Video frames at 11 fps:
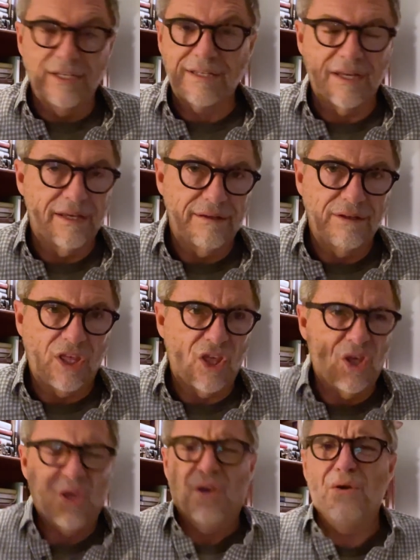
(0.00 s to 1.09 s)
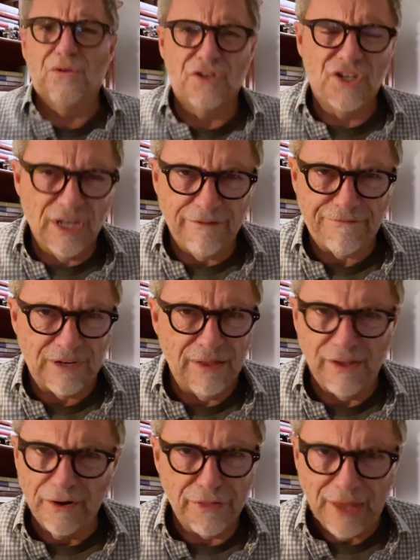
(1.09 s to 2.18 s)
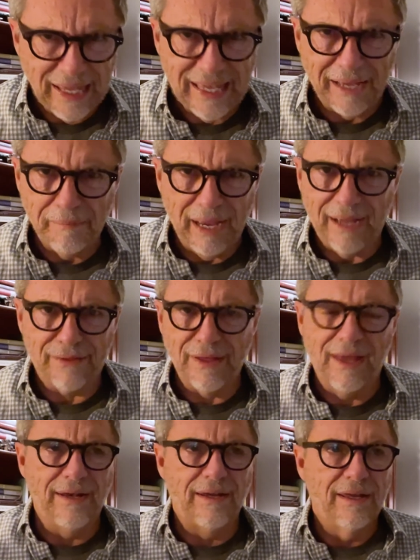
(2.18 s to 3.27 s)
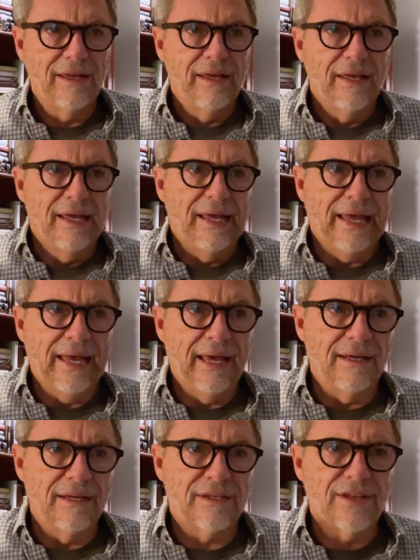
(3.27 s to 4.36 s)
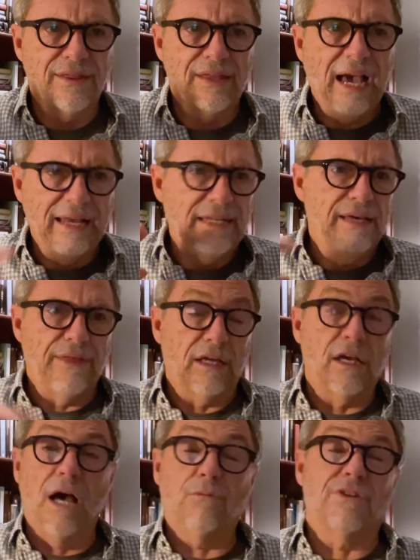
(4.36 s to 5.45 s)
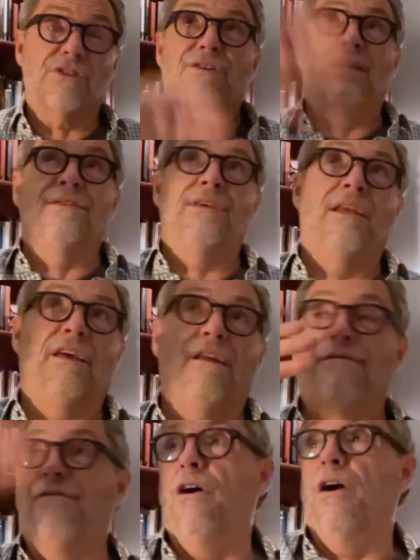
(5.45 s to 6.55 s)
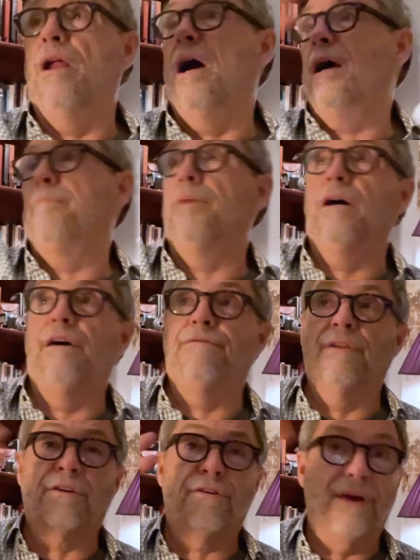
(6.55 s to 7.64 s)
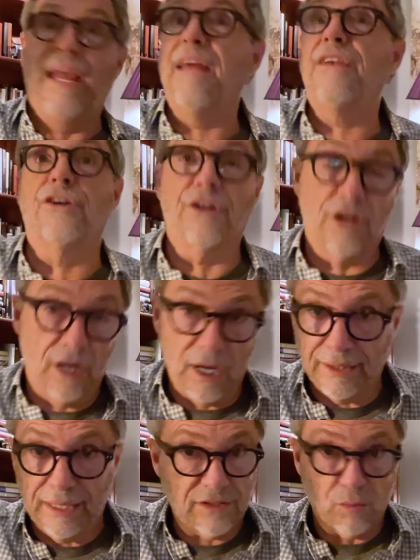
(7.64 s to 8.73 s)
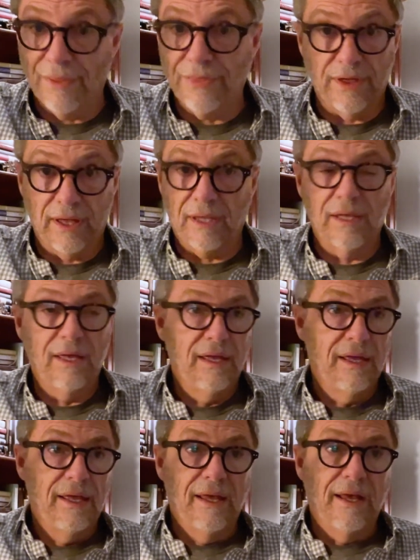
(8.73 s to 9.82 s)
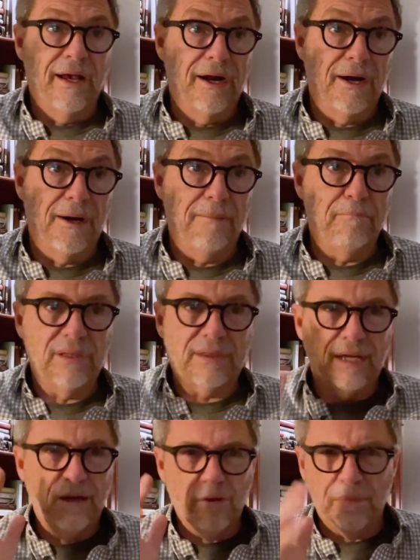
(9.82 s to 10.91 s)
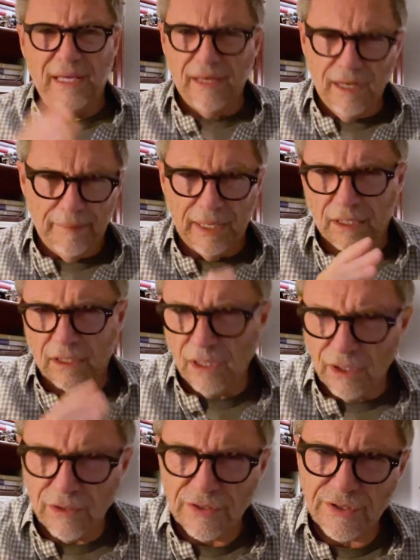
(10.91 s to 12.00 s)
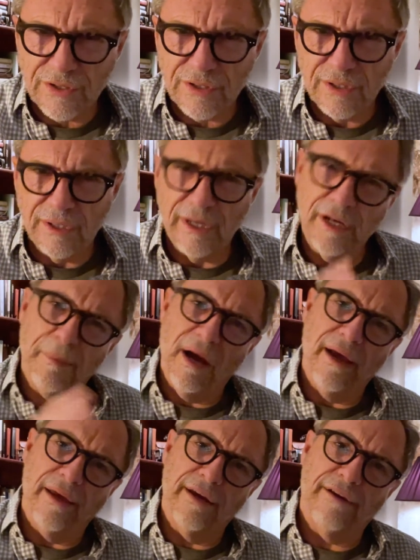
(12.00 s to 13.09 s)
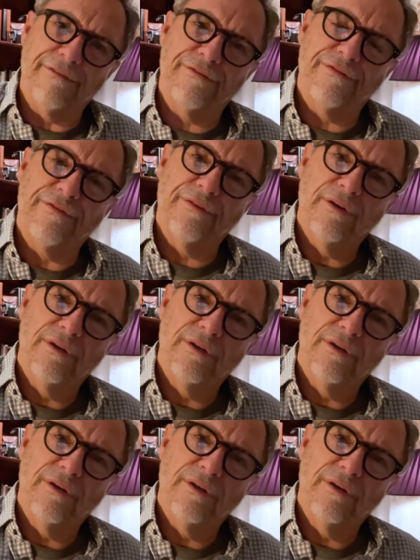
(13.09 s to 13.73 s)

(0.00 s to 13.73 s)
a huge shift in their thinking back then. And to the idea that God was transcendent and far and high above and creator God, that's one thing. But that he would be intimate and close, nearby enough,